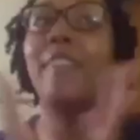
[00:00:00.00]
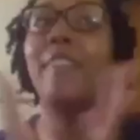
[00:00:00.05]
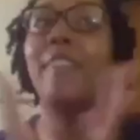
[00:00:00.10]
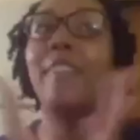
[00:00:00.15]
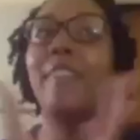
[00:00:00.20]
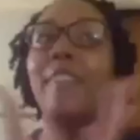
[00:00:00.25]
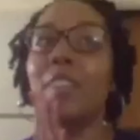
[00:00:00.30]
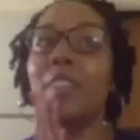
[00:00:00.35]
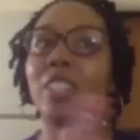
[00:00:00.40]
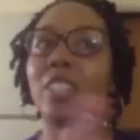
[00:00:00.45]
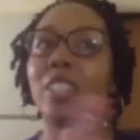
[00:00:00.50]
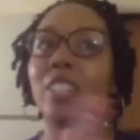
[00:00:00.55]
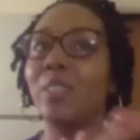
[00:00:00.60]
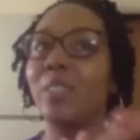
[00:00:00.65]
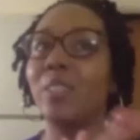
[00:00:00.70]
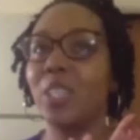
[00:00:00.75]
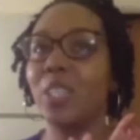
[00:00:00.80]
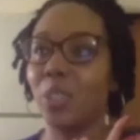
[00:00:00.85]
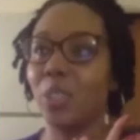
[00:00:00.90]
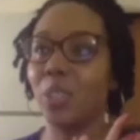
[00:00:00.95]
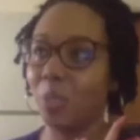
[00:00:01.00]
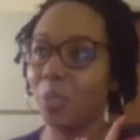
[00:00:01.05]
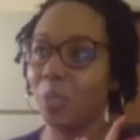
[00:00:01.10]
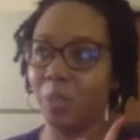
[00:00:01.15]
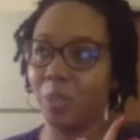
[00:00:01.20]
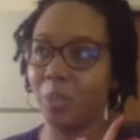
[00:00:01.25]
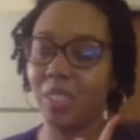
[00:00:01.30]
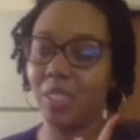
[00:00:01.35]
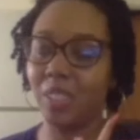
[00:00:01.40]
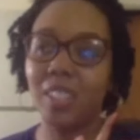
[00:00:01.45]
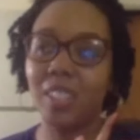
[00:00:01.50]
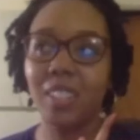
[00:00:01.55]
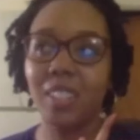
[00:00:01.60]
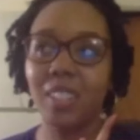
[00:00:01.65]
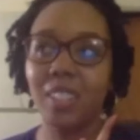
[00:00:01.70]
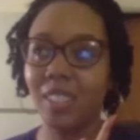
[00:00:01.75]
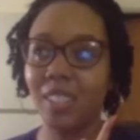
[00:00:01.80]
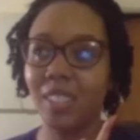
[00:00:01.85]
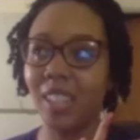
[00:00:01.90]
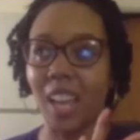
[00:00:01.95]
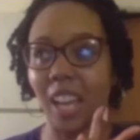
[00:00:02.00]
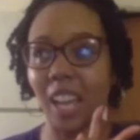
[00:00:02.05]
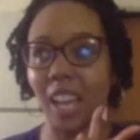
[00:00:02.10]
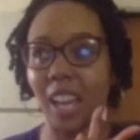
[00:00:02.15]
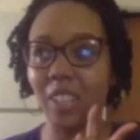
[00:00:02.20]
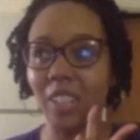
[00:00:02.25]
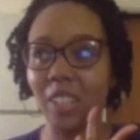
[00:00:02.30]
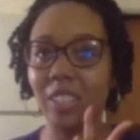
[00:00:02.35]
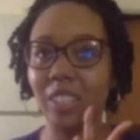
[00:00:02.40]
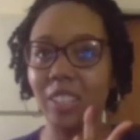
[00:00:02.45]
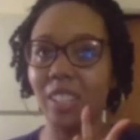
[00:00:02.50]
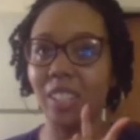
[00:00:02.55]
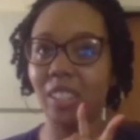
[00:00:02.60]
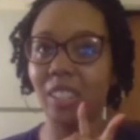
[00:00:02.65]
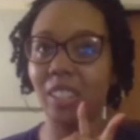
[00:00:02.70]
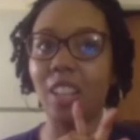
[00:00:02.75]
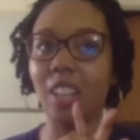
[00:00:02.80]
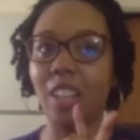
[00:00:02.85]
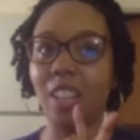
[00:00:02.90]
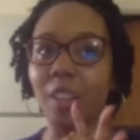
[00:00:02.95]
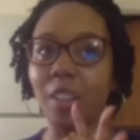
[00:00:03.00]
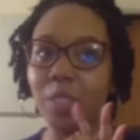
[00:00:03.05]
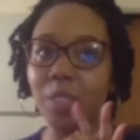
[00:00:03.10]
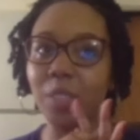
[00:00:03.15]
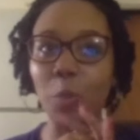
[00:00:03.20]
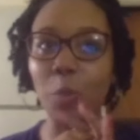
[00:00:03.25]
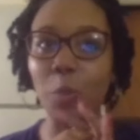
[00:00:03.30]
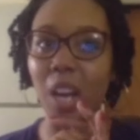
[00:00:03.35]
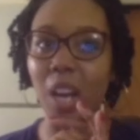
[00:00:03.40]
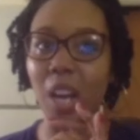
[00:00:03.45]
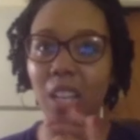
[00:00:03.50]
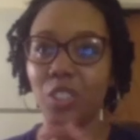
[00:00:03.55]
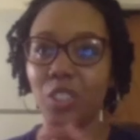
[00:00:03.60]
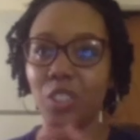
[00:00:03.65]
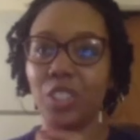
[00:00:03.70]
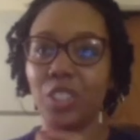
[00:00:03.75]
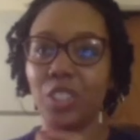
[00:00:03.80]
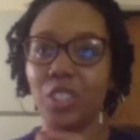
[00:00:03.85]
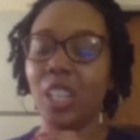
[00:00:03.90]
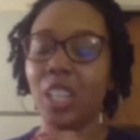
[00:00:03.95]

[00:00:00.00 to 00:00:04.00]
favorite TV shows that I used to love to watch.